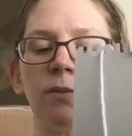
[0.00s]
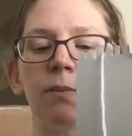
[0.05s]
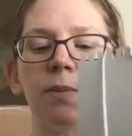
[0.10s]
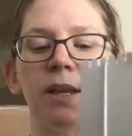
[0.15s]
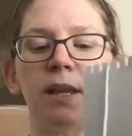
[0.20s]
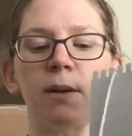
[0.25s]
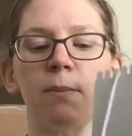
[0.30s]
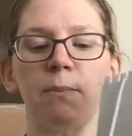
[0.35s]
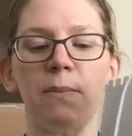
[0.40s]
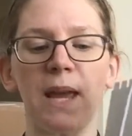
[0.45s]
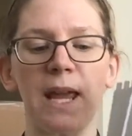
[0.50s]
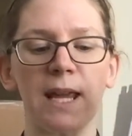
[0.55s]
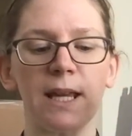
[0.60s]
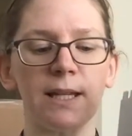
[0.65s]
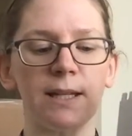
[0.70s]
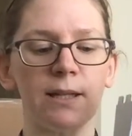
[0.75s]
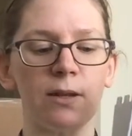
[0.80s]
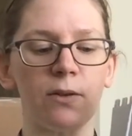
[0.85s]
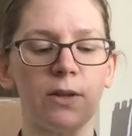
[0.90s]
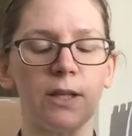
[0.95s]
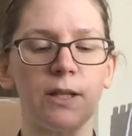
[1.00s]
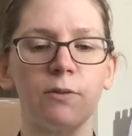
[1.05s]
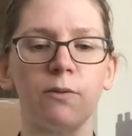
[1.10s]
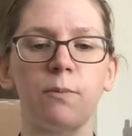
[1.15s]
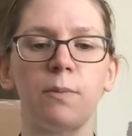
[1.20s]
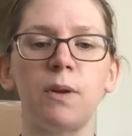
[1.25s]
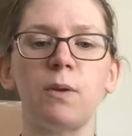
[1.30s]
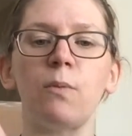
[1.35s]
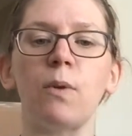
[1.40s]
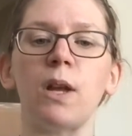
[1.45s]
will be the base. So this will
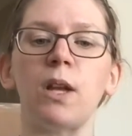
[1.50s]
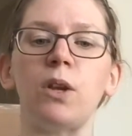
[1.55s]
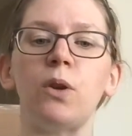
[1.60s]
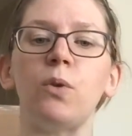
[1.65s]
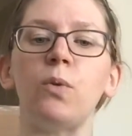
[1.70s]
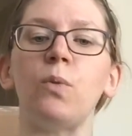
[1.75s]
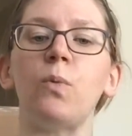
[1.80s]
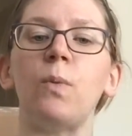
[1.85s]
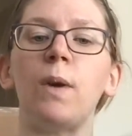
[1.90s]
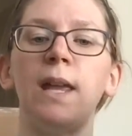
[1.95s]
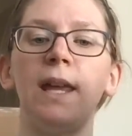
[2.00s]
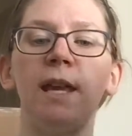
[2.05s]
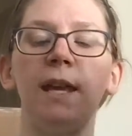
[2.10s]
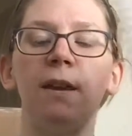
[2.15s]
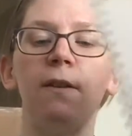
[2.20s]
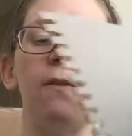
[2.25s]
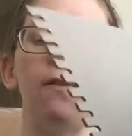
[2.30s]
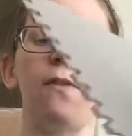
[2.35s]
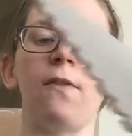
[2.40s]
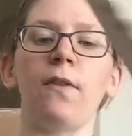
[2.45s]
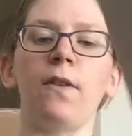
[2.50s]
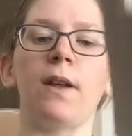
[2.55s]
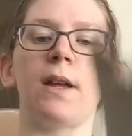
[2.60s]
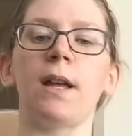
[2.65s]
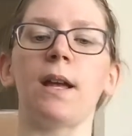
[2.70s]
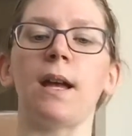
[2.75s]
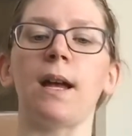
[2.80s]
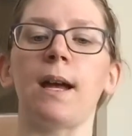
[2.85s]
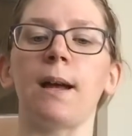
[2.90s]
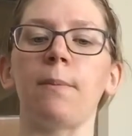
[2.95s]
be what you weave
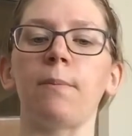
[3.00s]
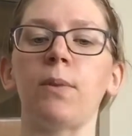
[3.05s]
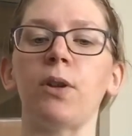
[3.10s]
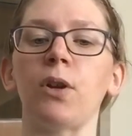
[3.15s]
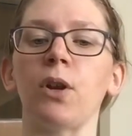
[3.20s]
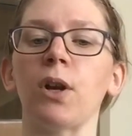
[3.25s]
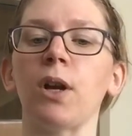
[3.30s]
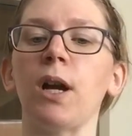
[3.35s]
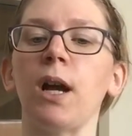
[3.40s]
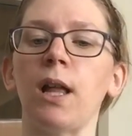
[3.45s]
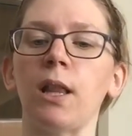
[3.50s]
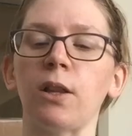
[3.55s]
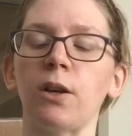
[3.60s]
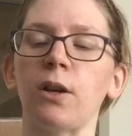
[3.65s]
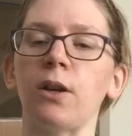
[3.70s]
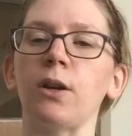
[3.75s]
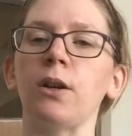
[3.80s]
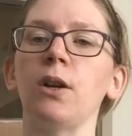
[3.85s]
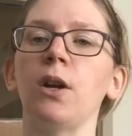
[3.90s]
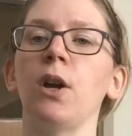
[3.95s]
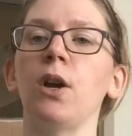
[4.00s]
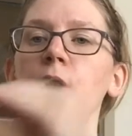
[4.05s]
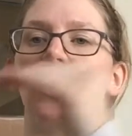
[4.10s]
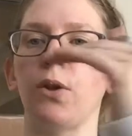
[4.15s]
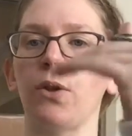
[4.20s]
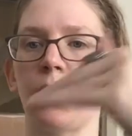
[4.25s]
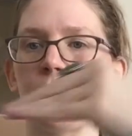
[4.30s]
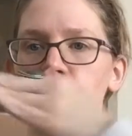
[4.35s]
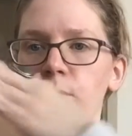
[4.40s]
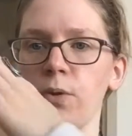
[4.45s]
your color
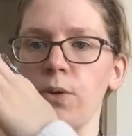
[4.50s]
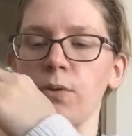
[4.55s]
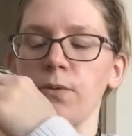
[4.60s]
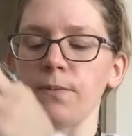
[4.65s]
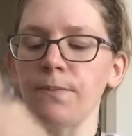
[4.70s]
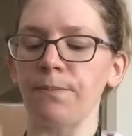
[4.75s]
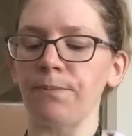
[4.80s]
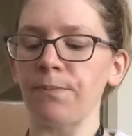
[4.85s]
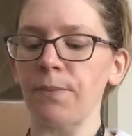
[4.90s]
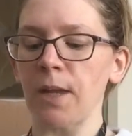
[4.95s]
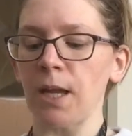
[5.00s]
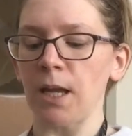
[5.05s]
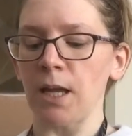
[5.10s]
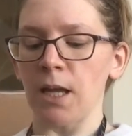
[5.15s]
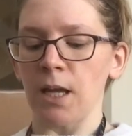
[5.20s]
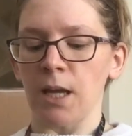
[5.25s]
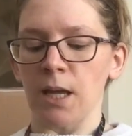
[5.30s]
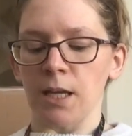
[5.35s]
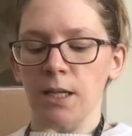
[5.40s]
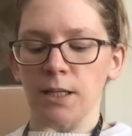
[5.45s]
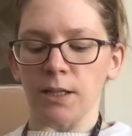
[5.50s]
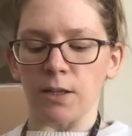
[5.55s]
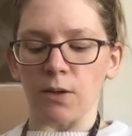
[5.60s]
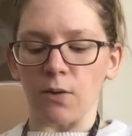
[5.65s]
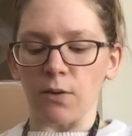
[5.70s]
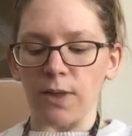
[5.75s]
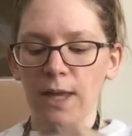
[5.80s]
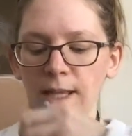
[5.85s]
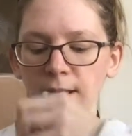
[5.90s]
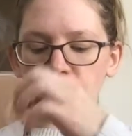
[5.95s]
through.
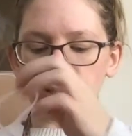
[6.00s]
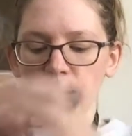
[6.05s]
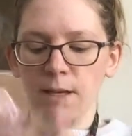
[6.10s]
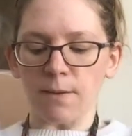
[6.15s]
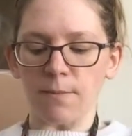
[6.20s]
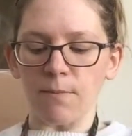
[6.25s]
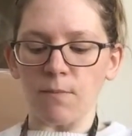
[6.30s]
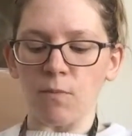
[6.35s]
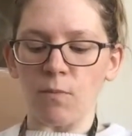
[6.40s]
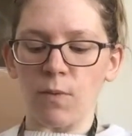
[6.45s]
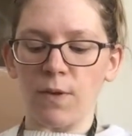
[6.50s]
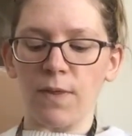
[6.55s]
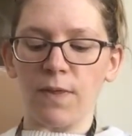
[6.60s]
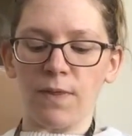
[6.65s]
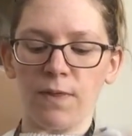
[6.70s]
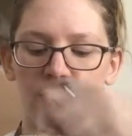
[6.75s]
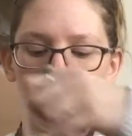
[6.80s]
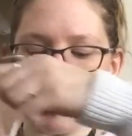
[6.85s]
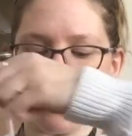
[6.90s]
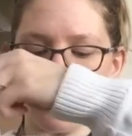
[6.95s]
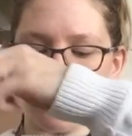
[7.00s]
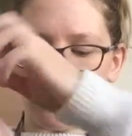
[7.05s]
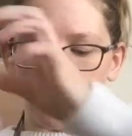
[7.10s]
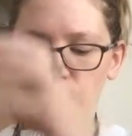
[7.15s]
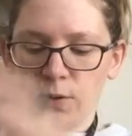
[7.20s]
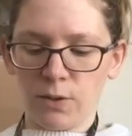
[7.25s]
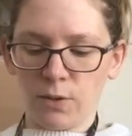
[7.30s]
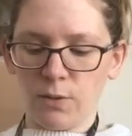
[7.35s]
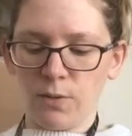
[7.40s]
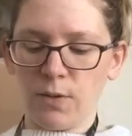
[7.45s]
So that's what
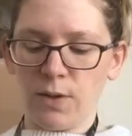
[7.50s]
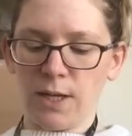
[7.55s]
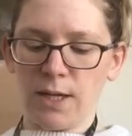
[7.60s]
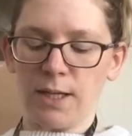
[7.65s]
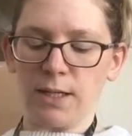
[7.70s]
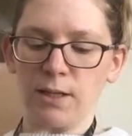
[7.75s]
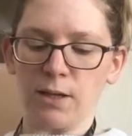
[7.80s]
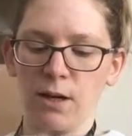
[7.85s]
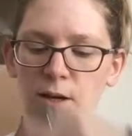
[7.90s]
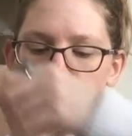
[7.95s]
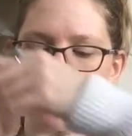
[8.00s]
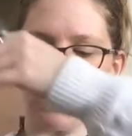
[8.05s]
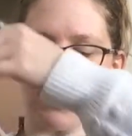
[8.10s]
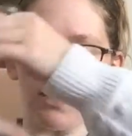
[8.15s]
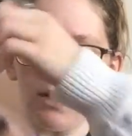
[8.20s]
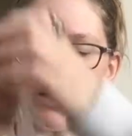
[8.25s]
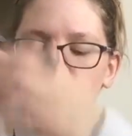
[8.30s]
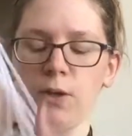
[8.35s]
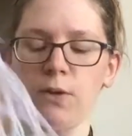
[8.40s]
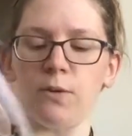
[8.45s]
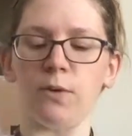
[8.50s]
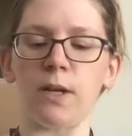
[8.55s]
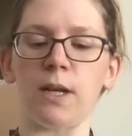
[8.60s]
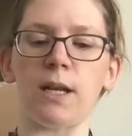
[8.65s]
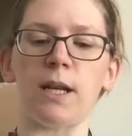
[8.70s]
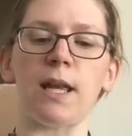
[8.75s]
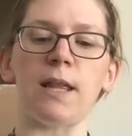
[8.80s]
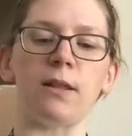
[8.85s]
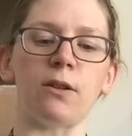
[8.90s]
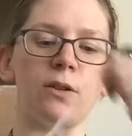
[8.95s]
those two things are that are
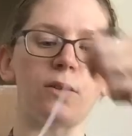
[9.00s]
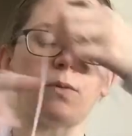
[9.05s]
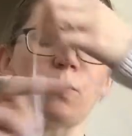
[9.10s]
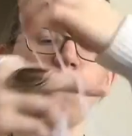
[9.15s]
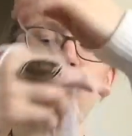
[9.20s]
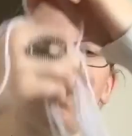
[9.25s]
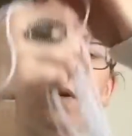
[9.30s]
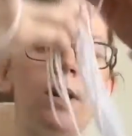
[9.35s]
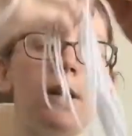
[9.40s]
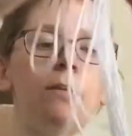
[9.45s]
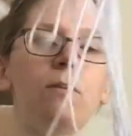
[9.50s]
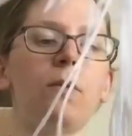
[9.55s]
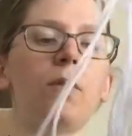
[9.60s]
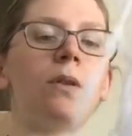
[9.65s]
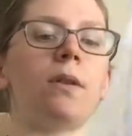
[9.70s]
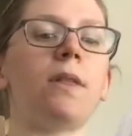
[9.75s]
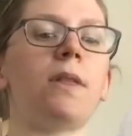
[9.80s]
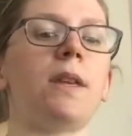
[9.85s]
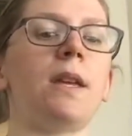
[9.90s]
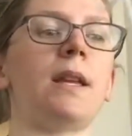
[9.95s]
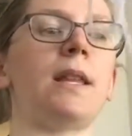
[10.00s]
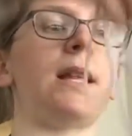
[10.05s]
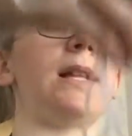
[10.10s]
included. And there's one more thing